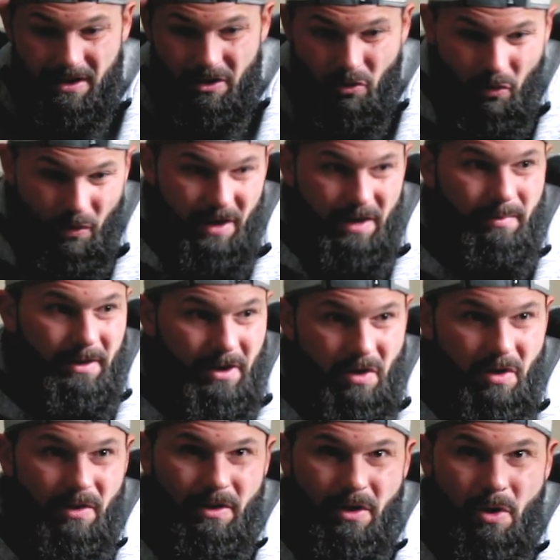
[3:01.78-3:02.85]
incredibly
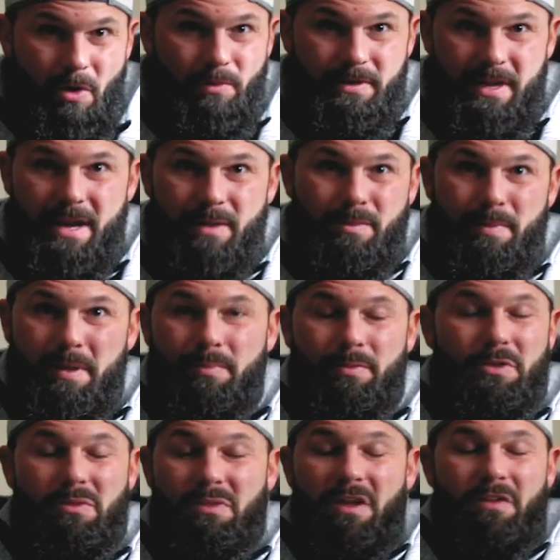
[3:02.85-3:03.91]
hard all day with people
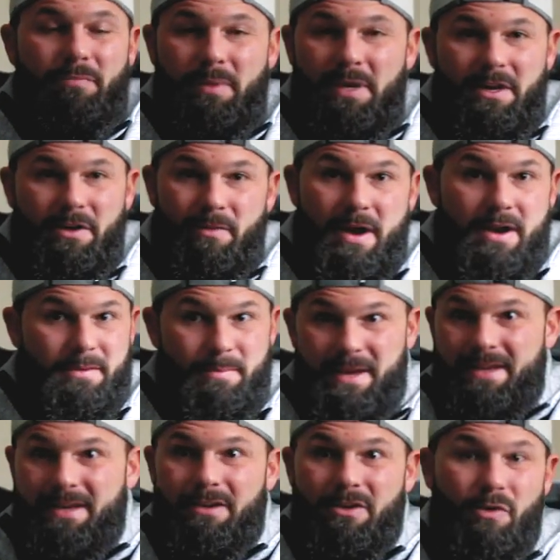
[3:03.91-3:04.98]
you love being around and
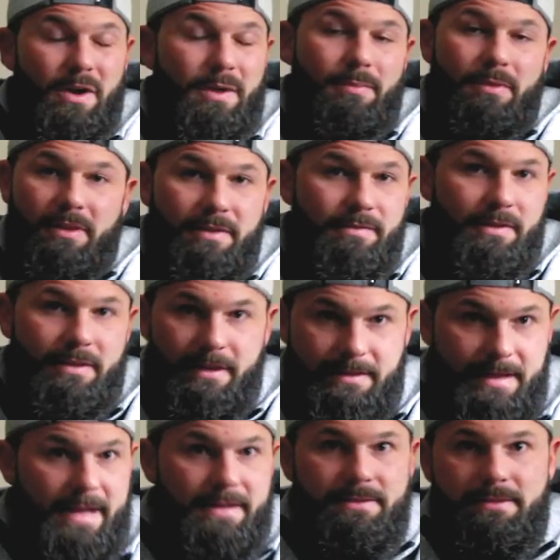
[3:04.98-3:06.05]
make an incredible living.
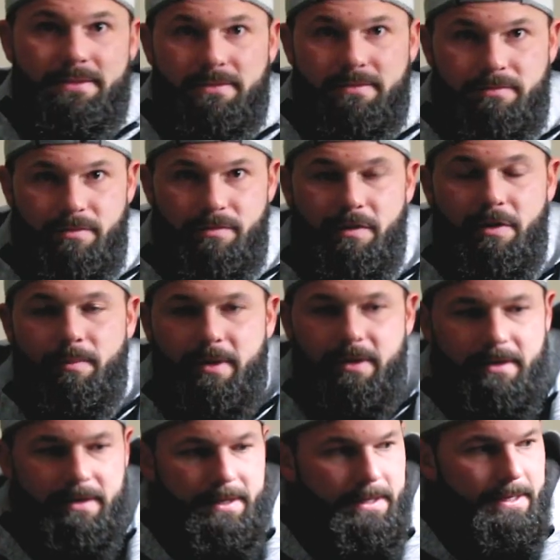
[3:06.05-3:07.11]
That's fulfillment.